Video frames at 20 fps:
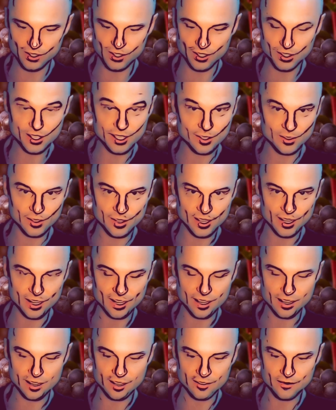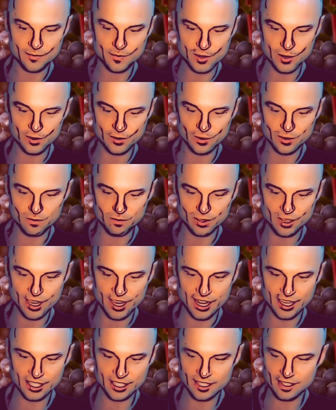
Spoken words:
on the internet of mucoid plaque.